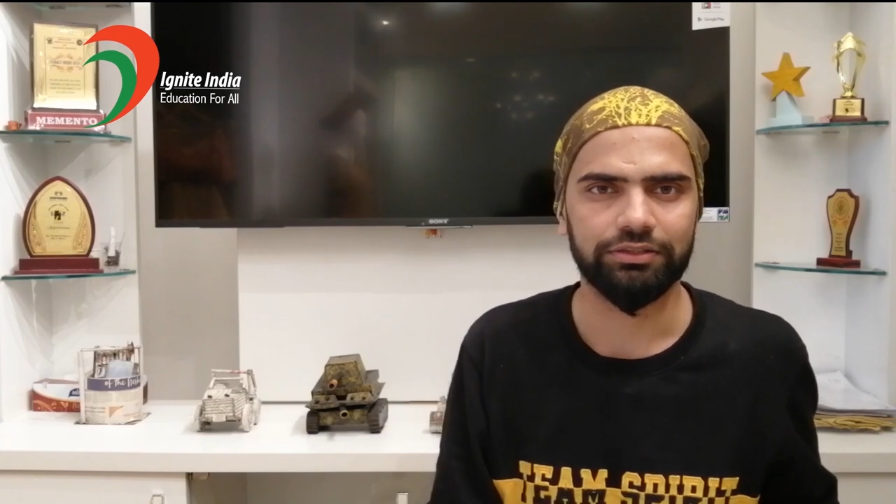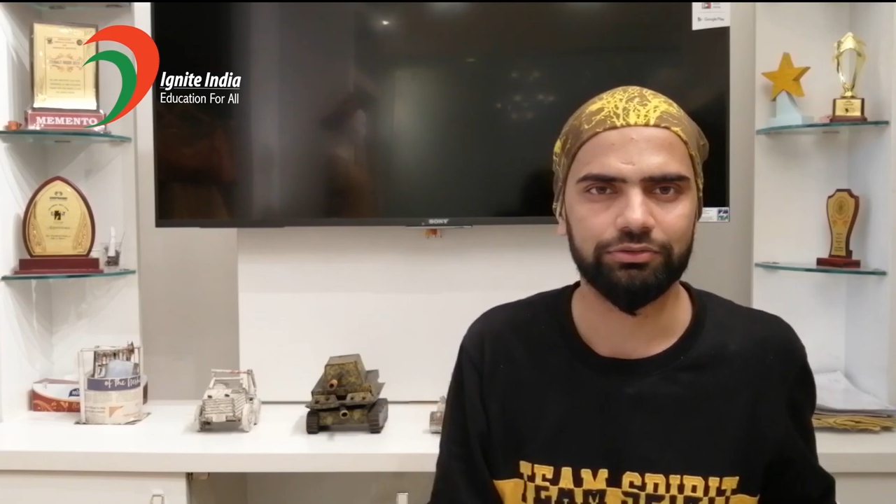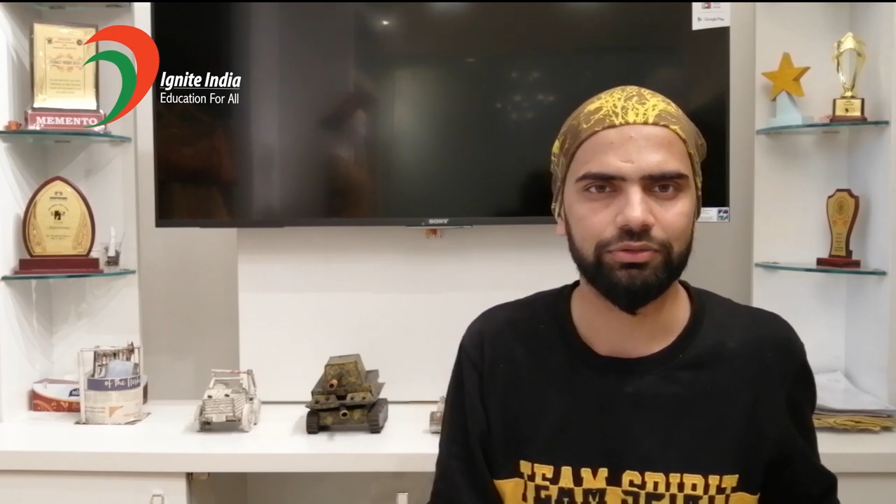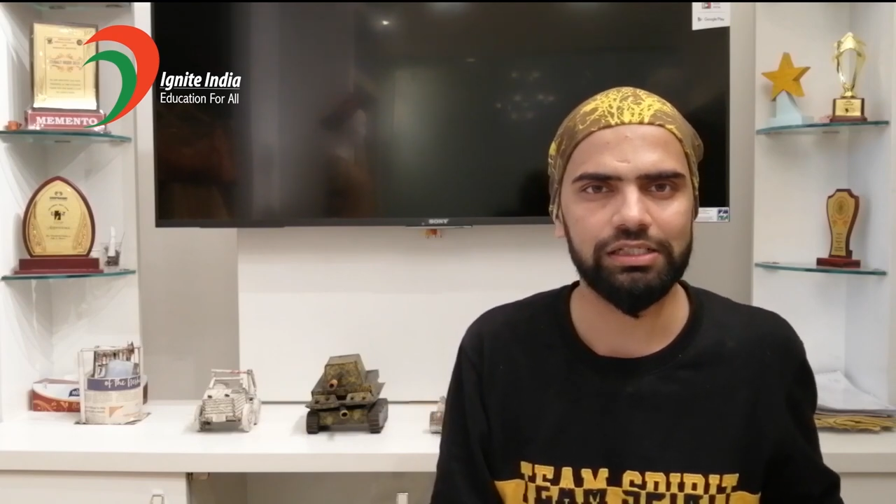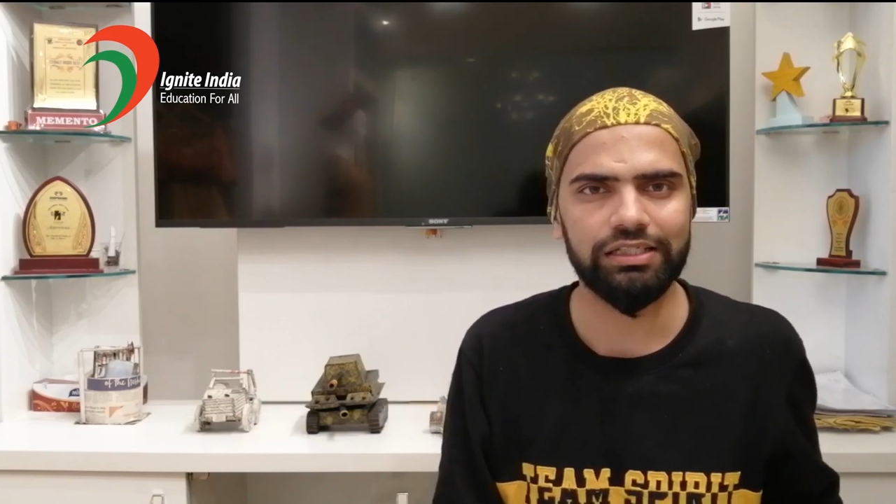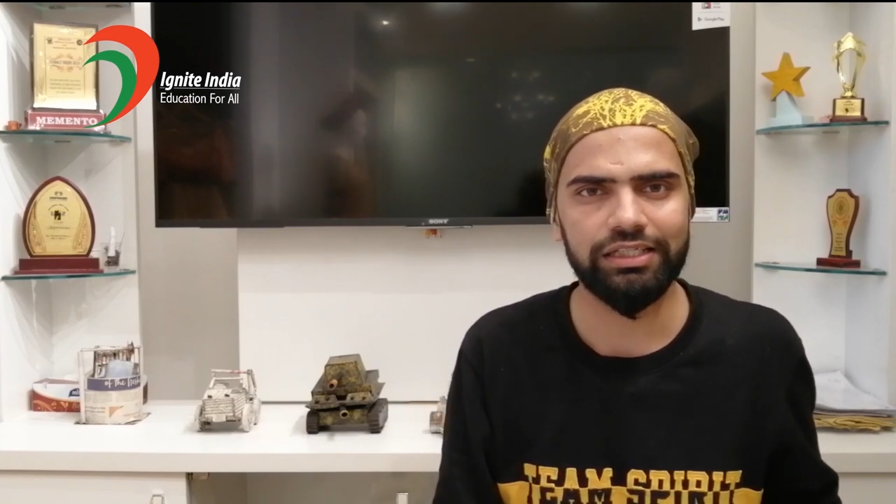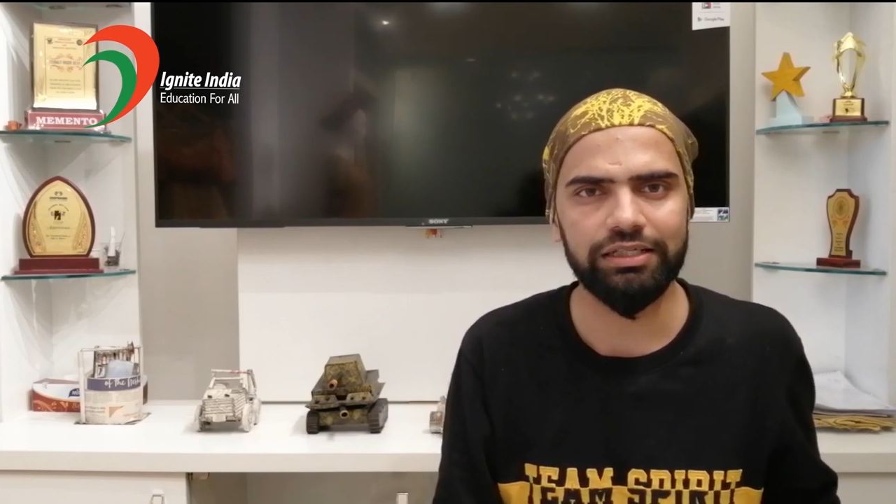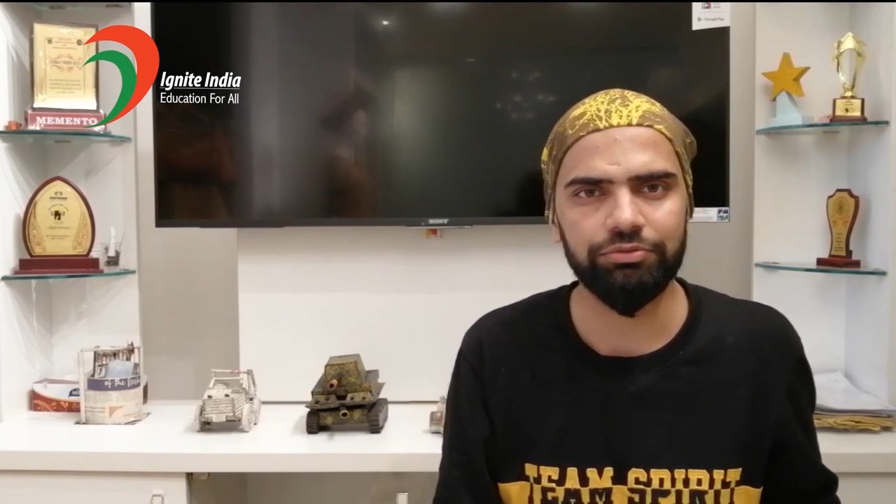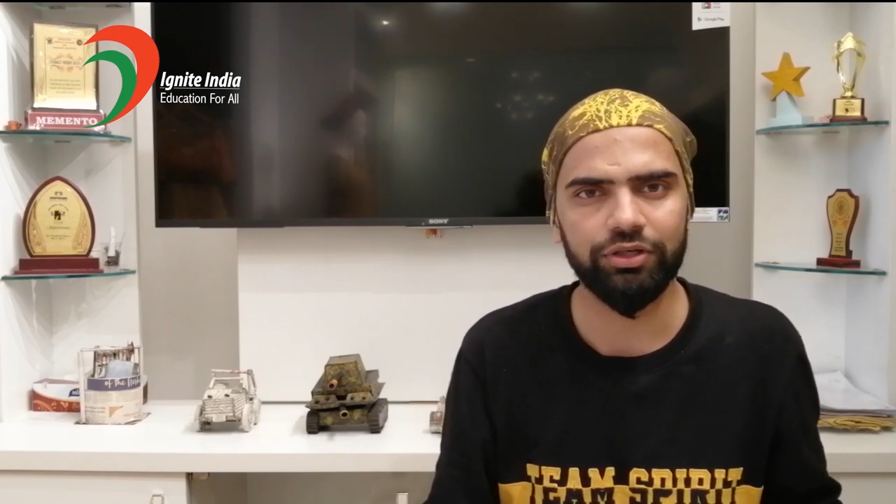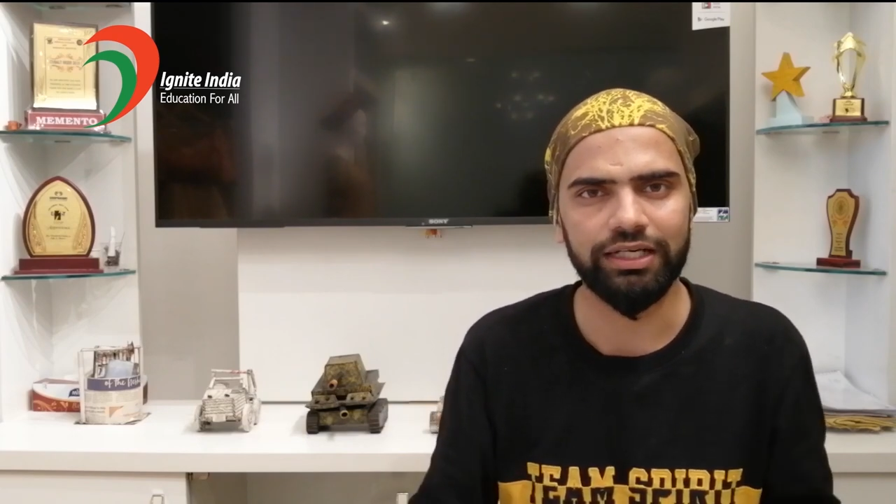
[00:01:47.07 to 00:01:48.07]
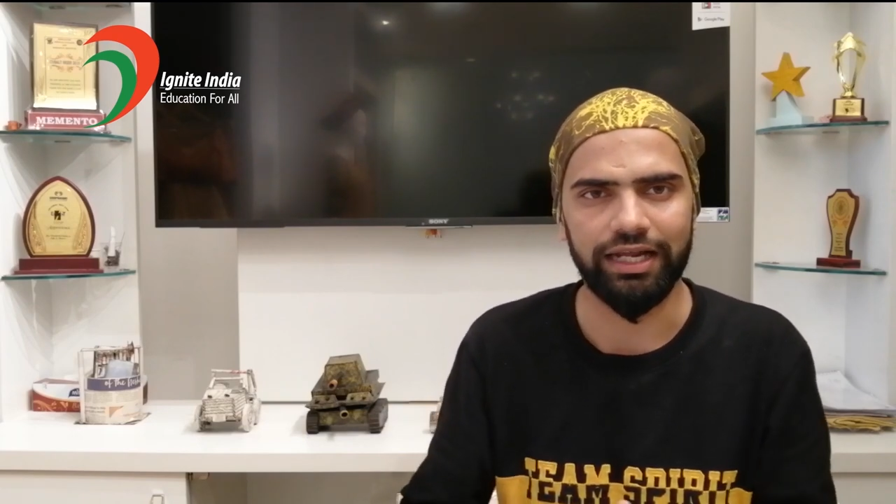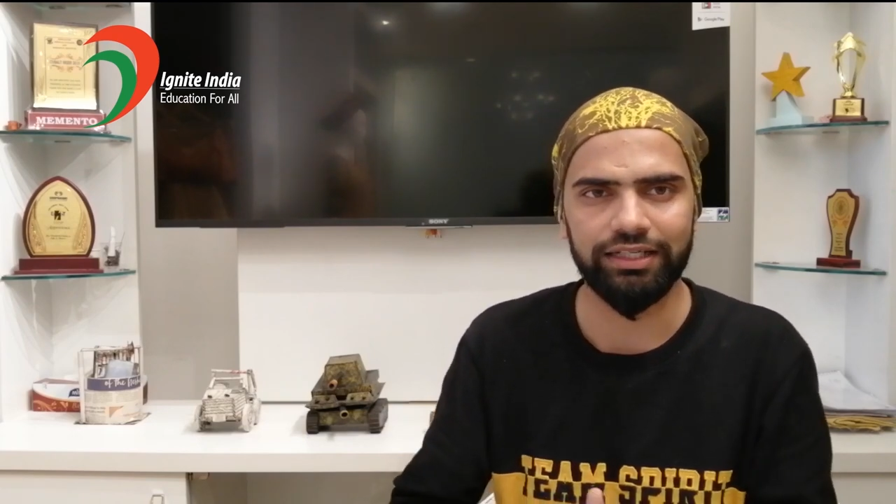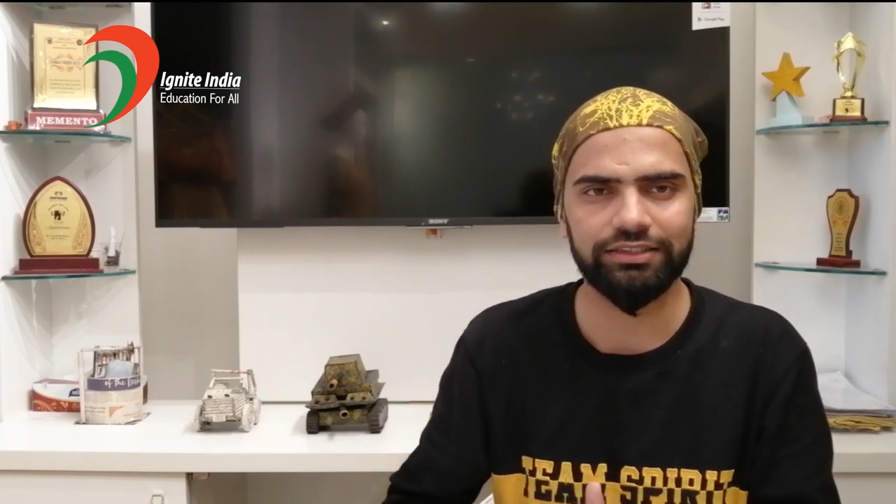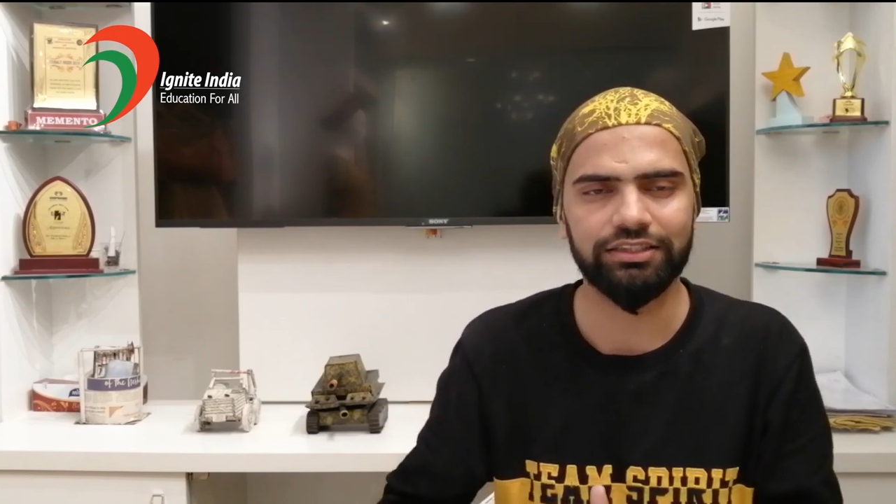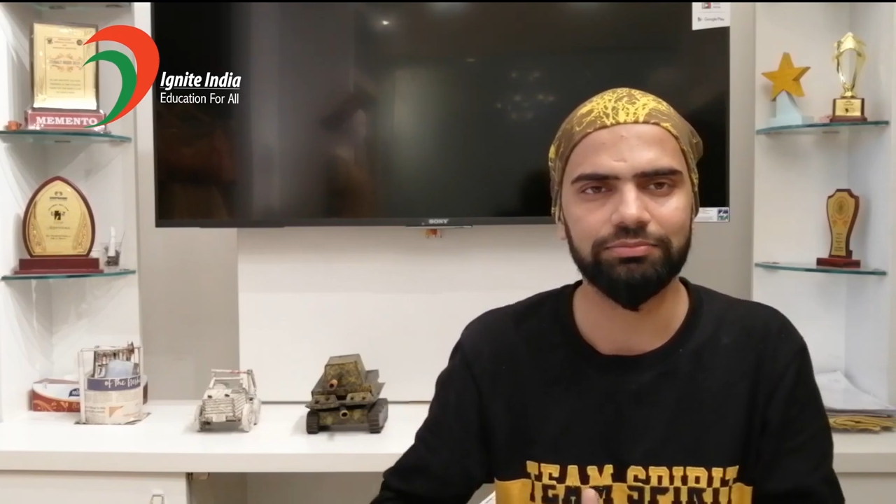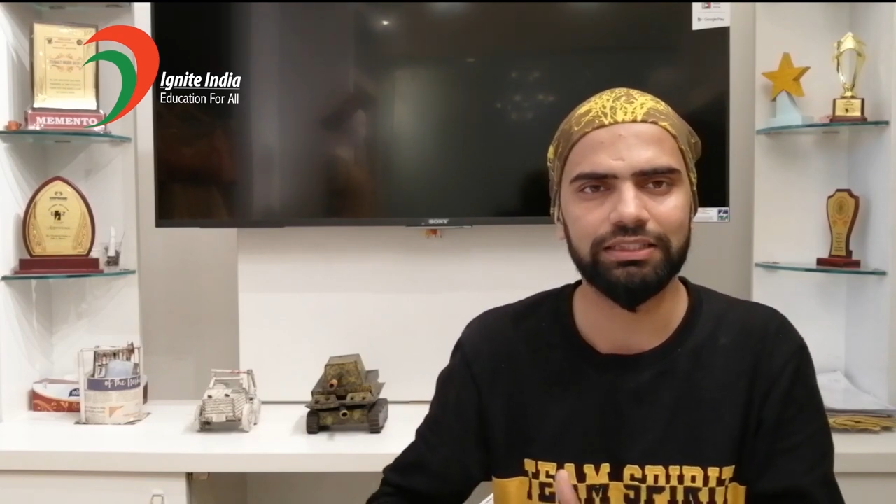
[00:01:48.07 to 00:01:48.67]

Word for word: so we'll give you a direction